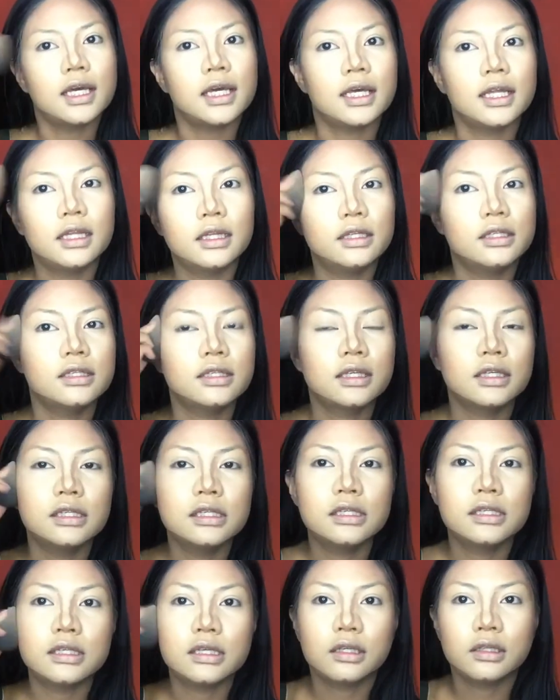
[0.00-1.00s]
And this
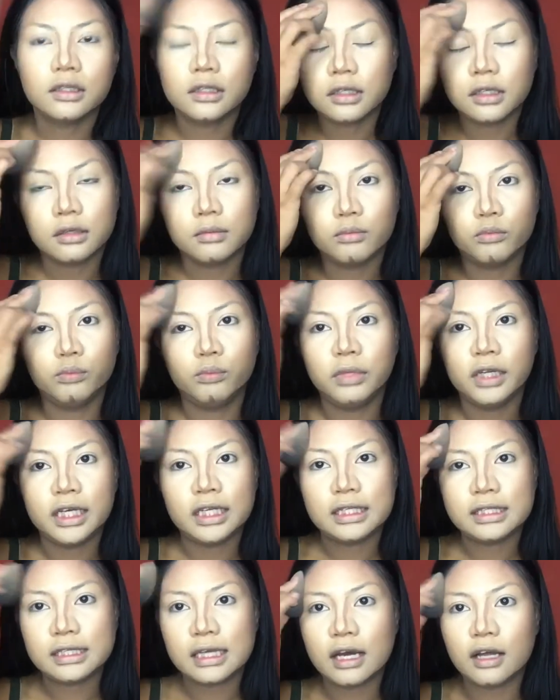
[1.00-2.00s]
concealer
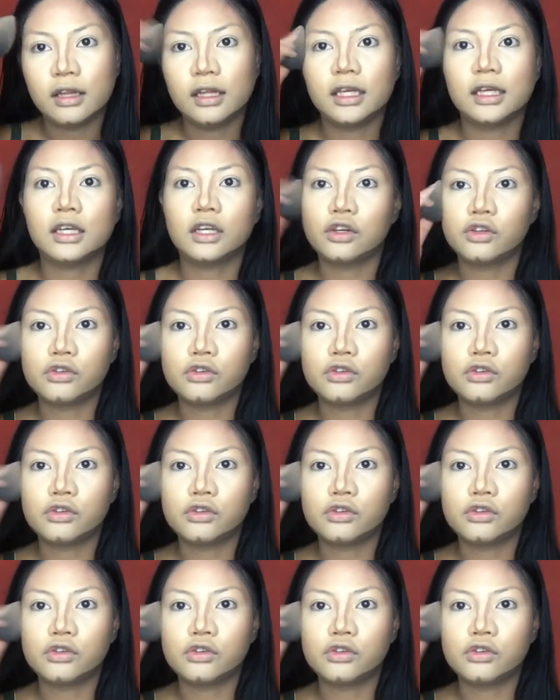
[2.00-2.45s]
blends out like a